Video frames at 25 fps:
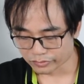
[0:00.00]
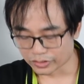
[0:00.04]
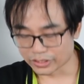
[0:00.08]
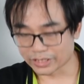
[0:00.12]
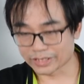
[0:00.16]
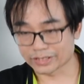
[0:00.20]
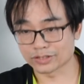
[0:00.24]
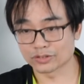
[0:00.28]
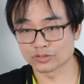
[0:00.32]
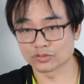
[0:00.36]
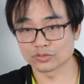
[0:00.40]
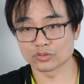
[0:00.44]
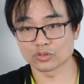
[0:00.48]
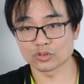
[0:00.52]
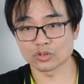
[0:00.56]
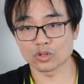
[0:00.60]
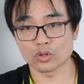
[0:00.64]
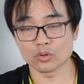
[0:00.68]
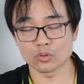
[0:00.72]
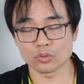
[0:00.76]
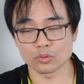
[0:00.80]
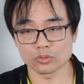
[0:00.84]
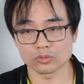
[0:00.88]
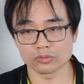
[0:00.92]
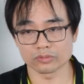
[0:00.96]
there's
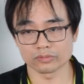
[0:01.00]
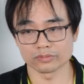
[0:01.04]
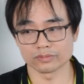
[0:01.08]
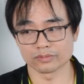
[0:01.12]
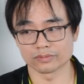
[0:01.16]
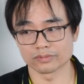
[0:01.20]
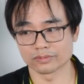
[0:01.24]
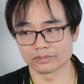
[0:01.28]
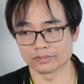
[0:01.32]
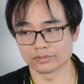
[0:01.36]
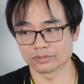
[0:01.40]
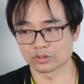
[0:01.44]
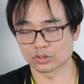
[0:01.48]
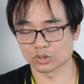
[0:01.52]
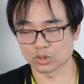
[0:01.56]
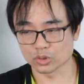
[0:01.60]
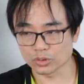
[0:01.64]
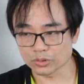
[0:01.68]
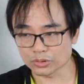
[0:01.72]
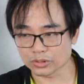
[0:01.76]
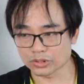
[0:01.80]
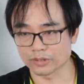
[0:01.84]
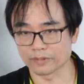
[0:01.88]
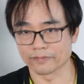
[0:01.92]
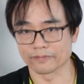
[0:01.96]
no
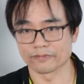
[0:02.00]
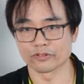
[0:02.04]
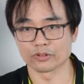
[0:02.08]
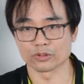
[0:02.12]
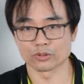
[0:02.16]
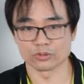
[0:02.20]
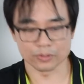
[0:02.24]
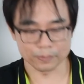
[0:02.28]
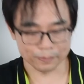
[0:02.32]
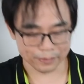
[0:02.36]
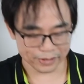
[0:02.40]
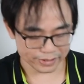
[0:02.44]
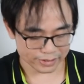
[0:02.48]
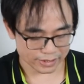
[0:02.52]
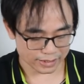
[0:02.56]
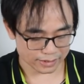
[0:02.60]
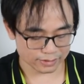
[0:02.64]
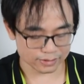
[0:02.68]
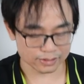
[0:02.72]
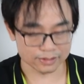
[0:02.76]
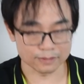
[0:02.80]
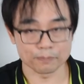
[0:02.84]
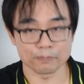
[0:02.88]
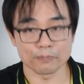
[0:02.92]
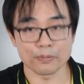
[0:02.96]
solution for
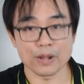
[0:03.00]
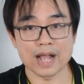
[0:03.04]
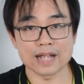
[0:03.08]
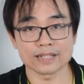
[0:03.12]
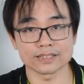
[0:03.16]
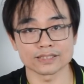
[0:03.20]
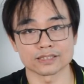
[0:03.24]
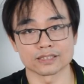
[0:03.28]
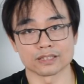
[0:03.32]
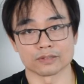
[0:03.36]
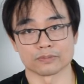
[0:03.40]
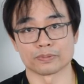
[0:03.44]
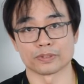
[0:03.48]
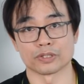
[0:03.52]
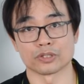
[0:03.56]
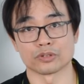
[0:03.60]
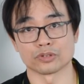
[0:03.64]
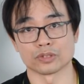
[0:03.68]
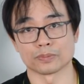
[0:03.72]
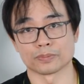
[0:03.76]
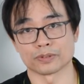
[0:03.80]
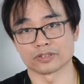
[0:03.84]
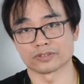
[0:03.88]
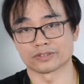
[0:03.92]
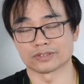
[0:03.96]
repeating the passive
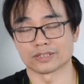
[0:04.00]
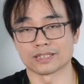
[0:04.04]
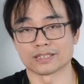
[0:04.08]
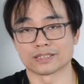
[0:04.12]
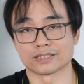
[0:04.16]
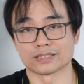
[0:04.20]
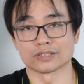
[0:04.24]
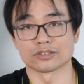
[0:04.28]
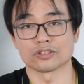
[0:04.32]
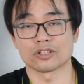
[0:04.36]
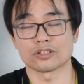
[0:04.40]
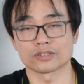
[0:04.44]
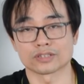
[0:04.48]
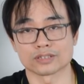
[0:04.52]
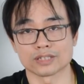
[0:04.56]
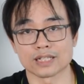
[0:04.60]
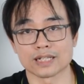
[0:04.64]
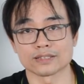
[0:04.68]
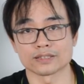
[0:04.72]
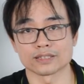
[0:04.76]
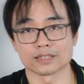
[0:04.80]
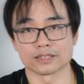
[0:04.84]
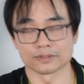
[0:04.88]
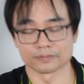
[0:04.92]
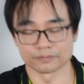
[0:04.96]
PoE because it's not
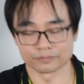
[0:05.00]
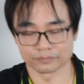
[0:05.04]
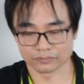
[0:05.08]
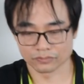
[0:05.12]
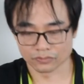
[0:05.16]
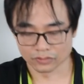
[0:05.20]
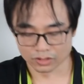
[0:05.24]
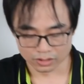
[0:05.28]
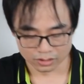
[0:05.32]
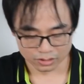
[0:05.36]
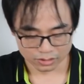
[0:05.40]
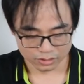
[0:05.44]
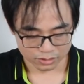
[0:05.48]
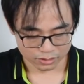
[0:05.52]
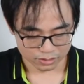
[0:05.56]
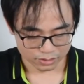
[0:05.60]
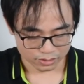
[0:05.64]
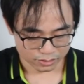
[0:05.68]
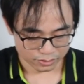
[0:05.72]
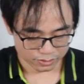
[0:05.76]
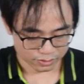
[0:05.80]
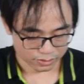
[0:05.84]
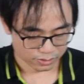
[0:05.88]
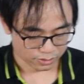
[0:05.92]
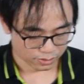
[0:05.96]
standard.
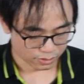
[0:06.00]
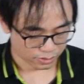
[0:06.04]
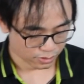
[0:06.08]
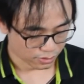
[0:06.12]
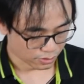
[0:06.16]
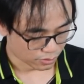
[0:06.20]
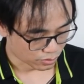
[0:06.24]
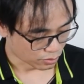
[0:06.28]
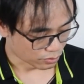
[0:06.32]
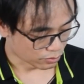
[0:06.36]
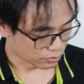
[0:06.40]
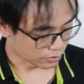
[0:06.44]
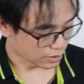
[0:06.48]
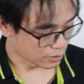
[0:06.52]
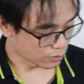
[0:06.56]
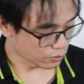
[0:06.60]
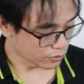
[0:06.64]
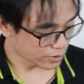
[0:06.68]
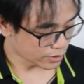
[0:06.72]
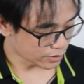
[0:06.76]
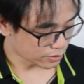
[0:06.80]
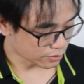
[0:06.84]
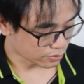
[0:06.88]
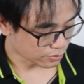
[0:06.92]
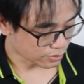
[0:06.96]
So
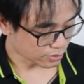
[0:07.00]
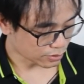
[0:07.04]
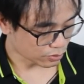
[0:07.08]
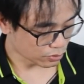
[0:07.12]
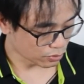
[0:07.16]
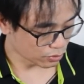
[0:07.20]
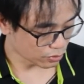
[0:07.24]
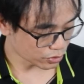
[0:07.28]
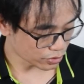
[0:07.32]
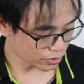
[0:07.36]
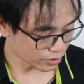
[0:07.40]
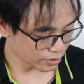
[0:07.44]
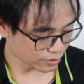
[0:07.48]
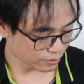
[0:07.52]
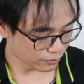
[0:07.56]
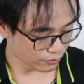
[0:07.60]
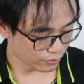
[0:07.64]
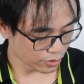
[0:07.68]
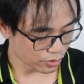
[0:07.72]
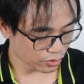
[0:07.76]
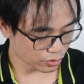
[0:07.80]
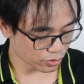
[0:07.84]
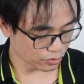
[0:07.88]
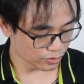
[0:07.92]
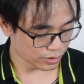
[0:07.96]
the, the solution is
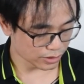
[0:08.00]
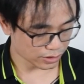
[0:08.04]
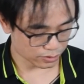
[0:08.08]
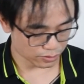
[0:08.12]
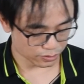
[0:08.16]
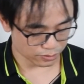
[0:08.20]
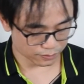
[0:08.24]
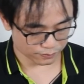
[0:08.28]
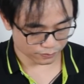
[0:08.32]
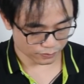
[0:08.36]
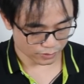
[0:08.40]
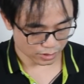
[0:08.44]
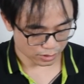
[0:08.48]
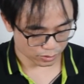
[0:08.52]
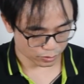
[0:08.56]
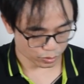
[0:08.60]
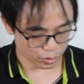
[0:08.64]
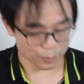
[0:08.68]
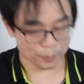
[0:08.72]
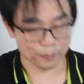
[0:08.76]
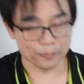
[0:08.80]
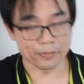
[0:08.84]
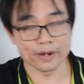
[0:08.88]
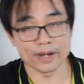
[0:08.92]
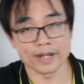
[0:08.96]
we also need to
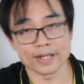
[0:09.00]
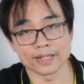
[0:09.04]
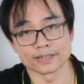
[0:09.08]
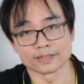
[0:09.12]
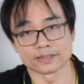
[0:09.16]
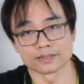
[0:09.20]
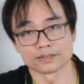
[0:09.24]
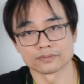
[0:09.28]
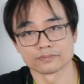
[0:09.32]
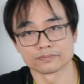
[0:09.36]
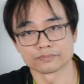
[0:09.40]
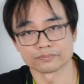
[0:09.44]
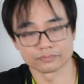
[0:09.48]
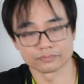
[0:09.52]
replace